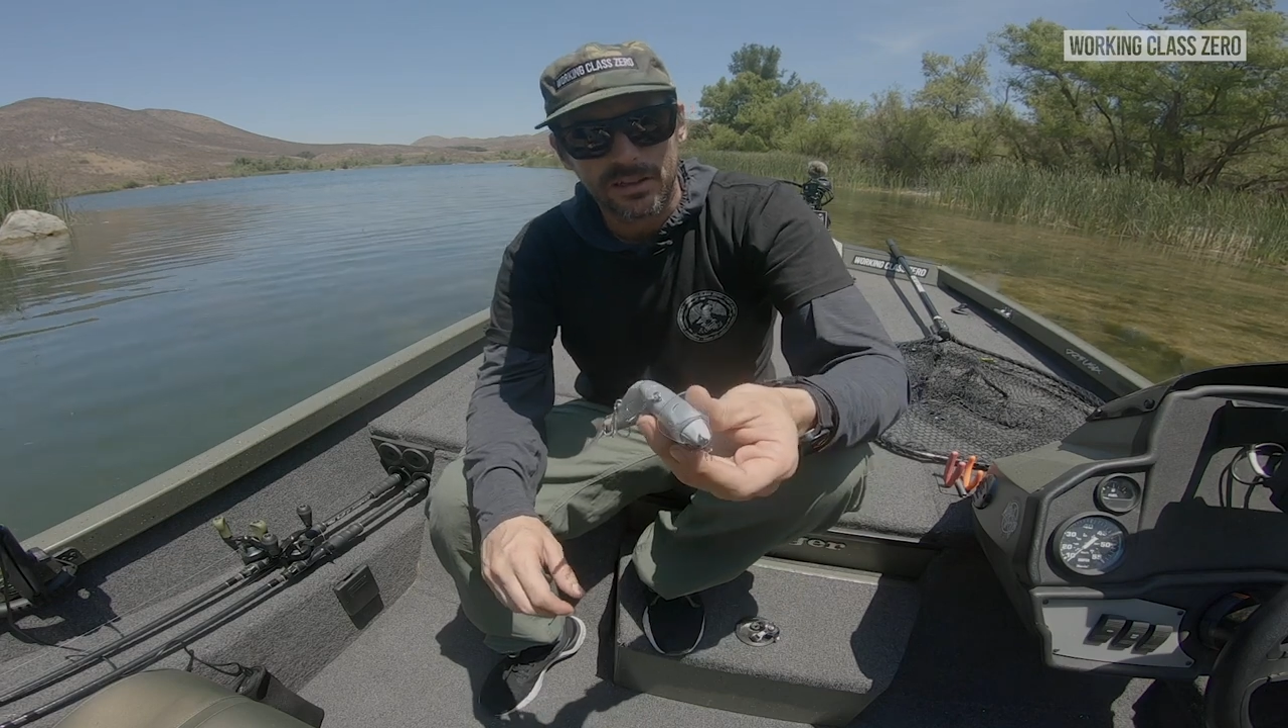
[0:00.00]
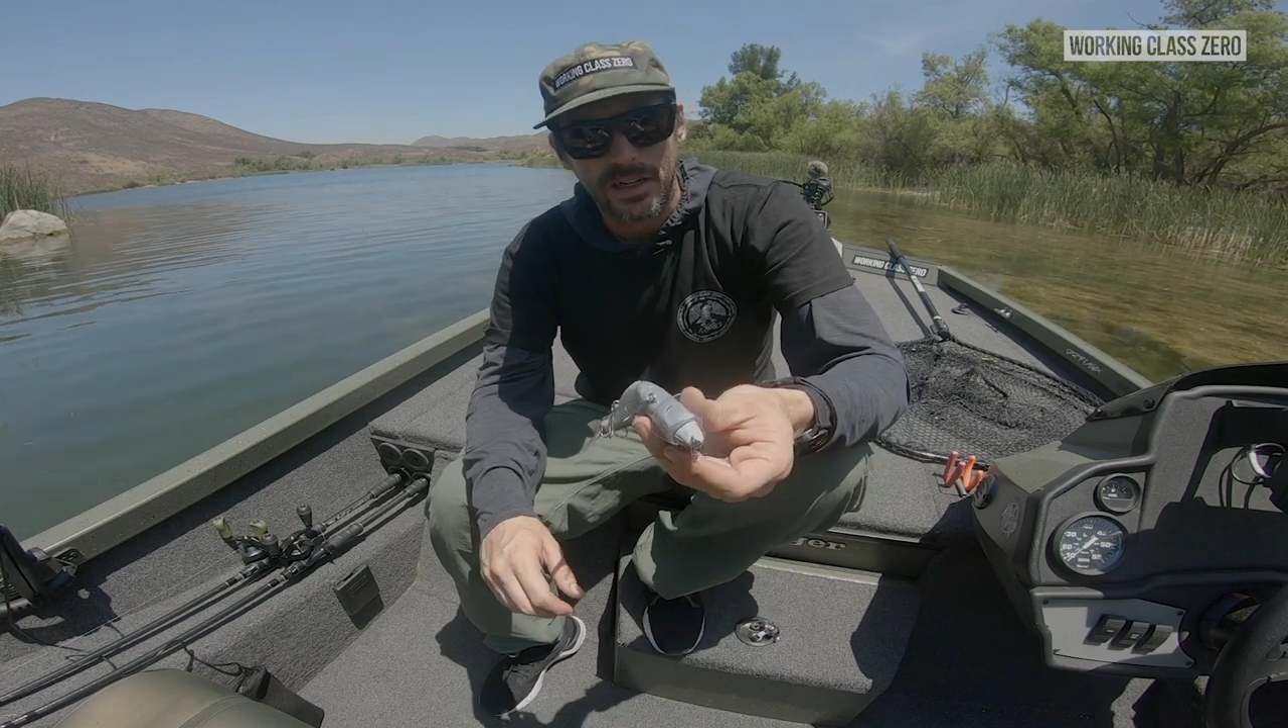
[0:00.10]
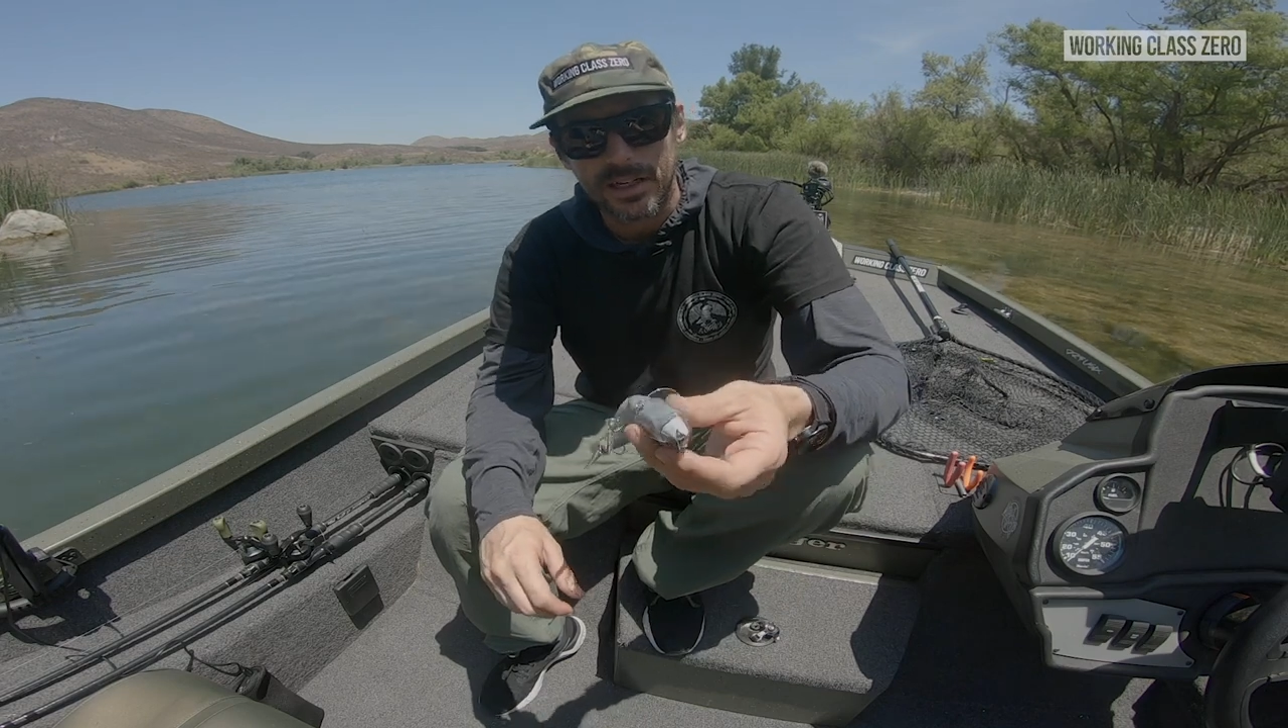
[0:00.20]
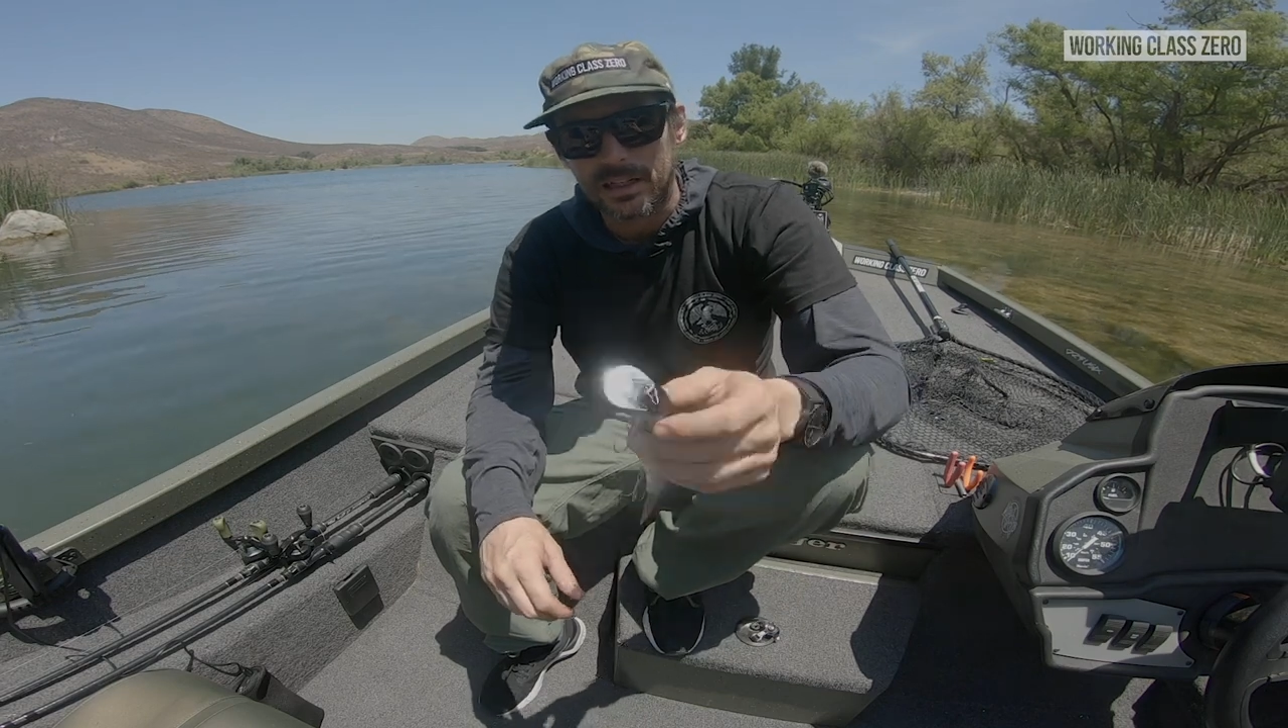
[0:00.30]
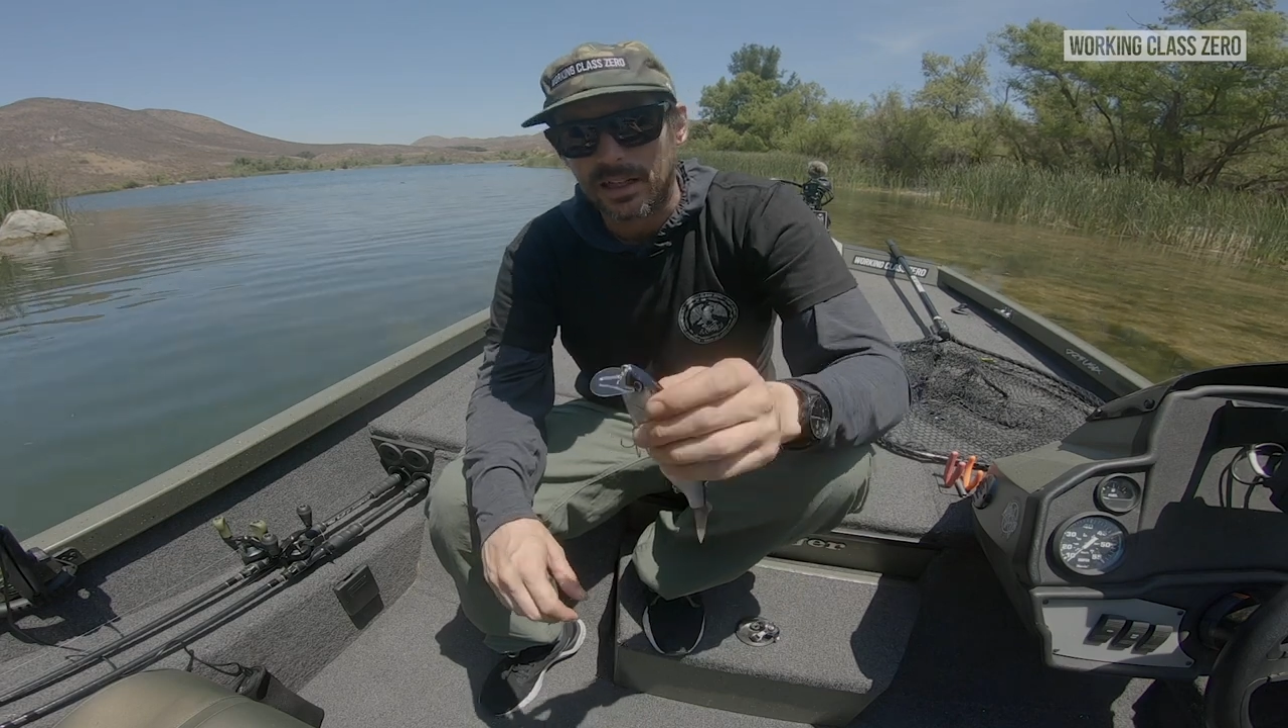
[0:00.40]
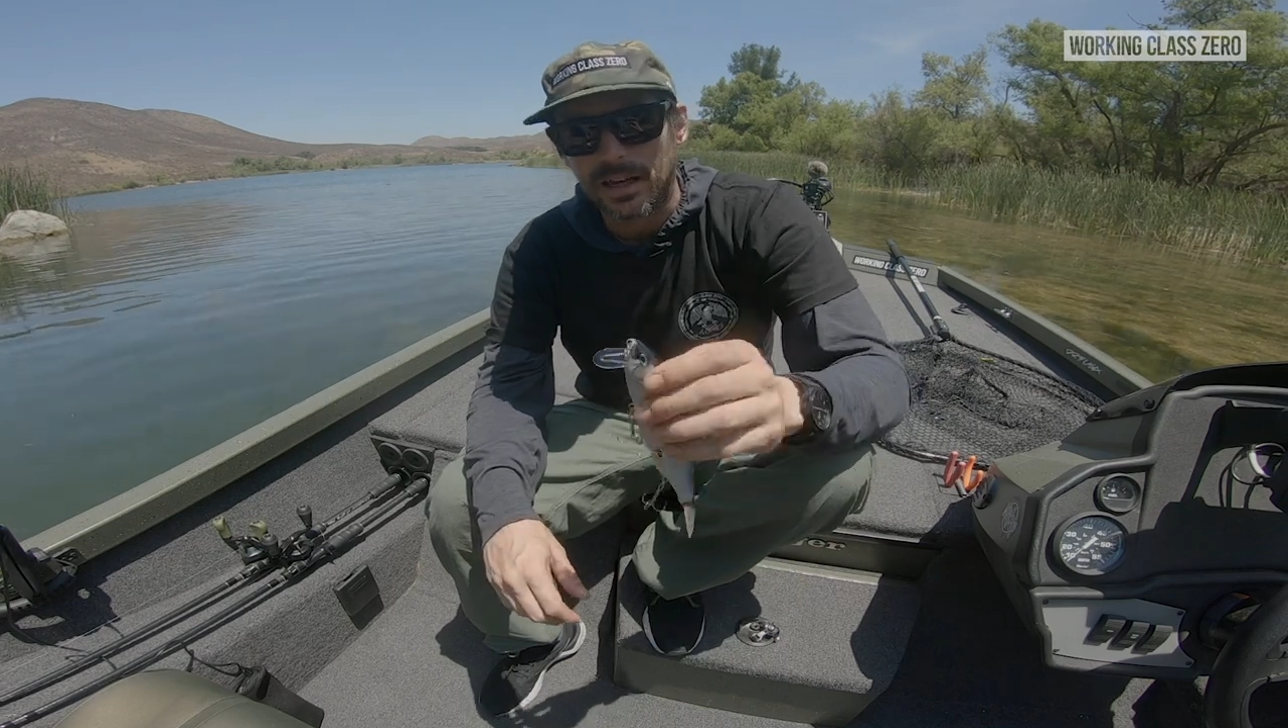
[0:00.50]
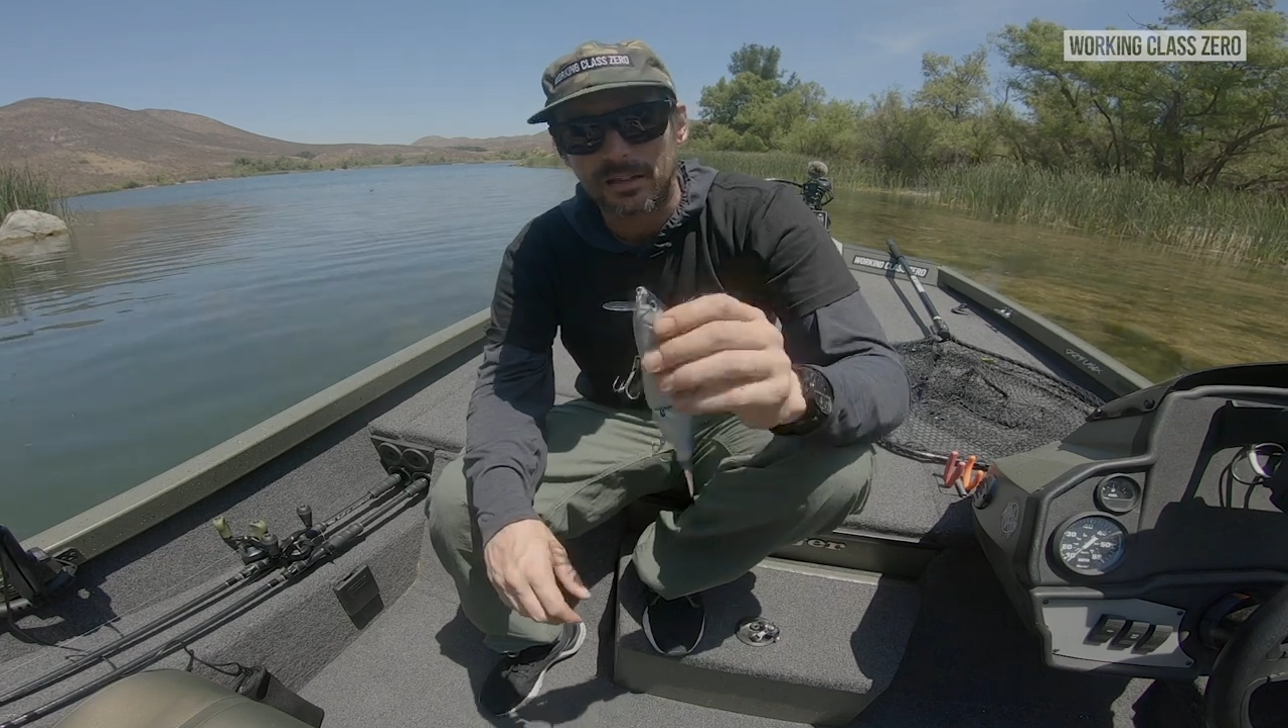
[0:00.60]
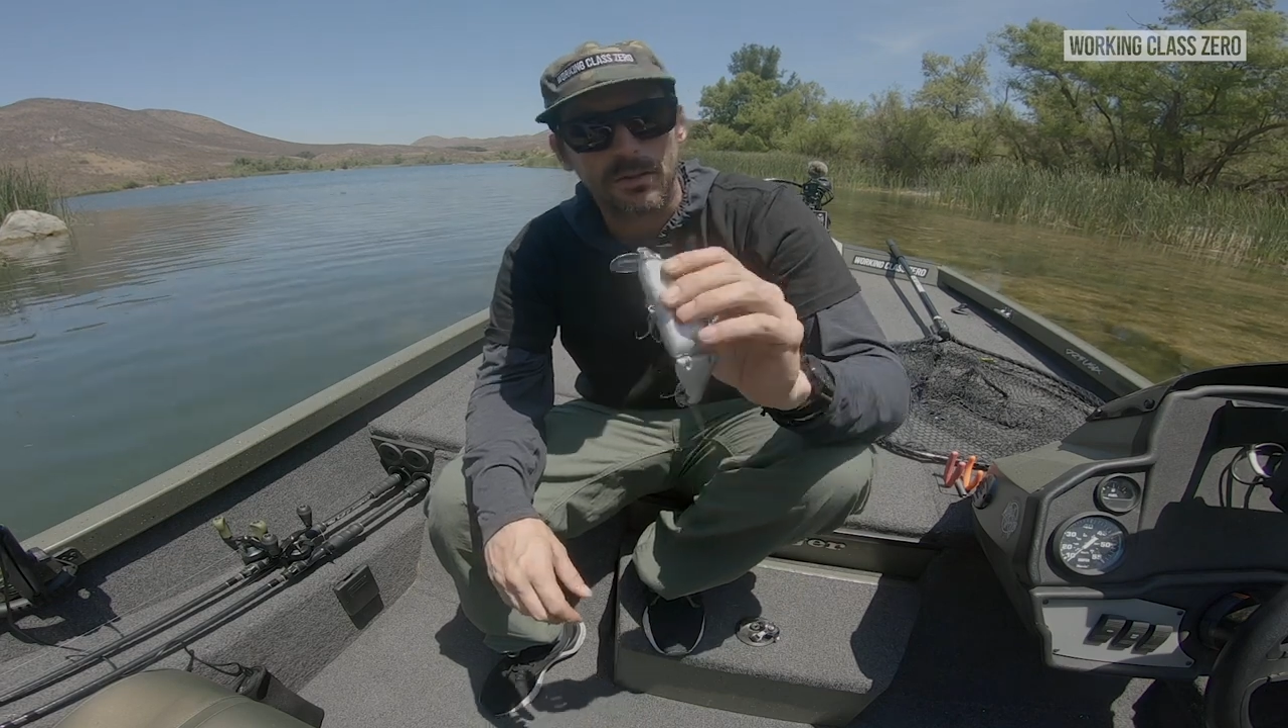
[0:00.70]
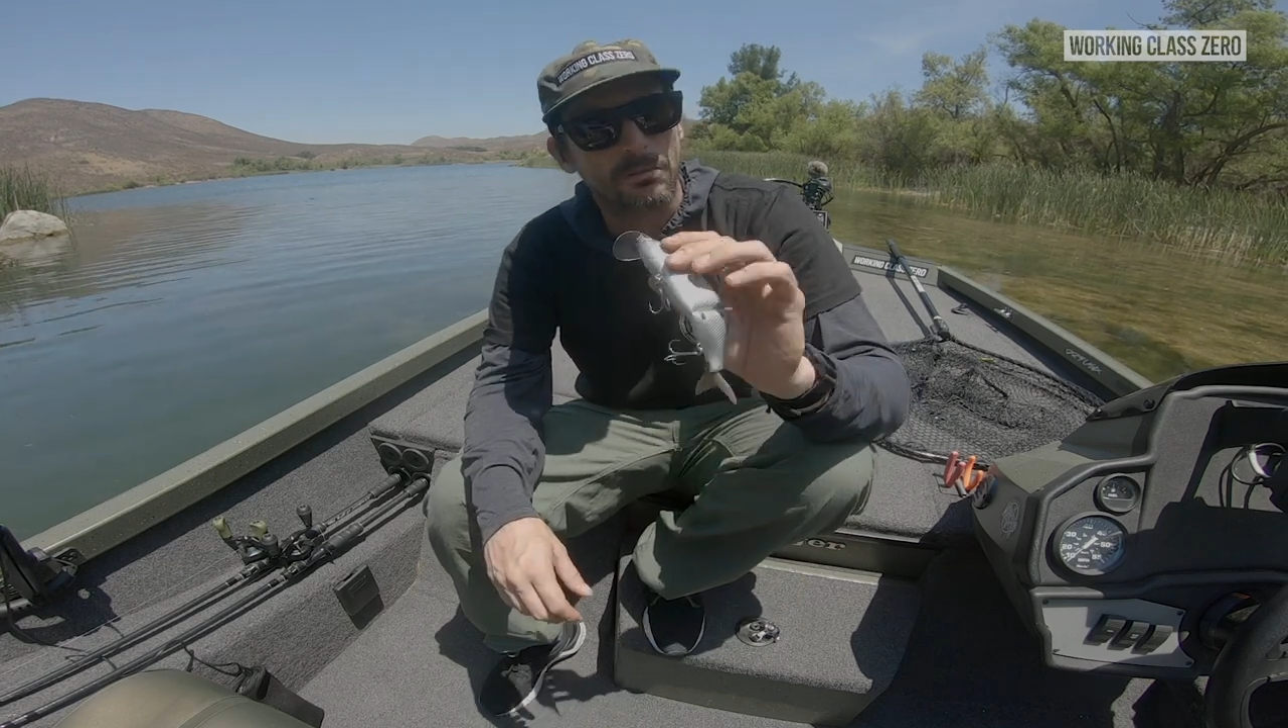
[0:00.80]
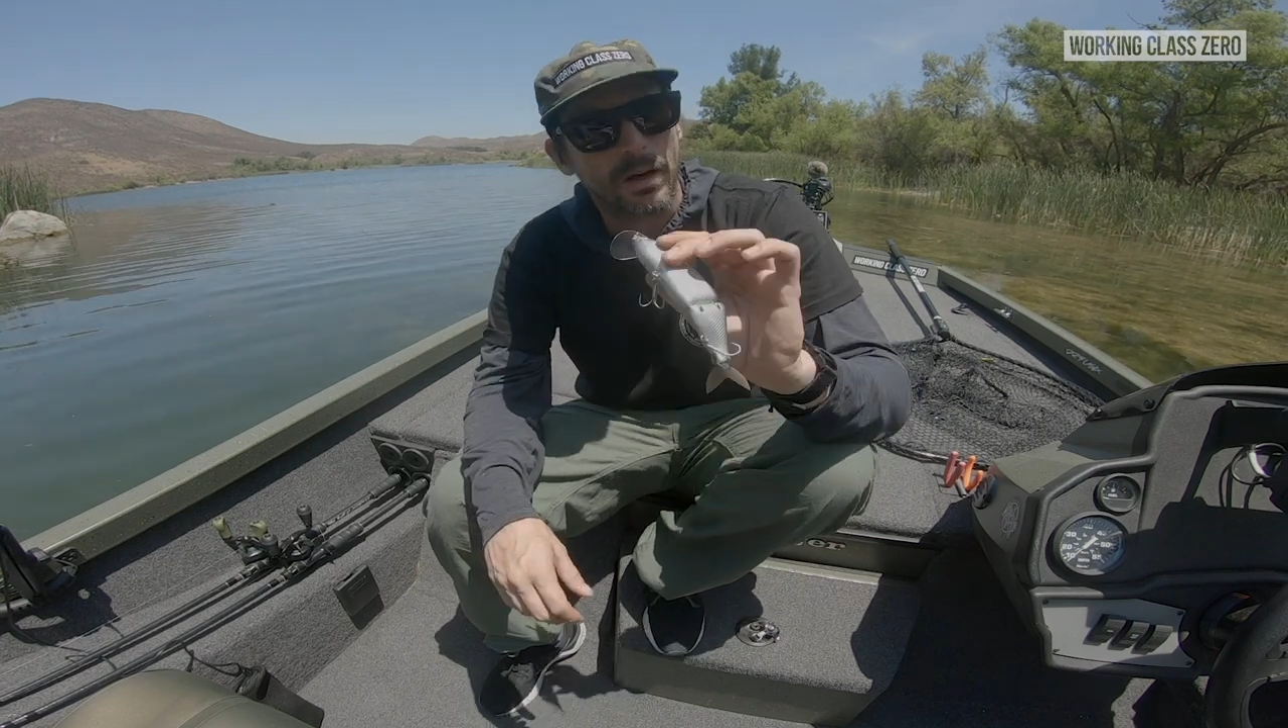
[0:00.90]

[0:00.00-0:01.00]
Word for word: Tiny Klash,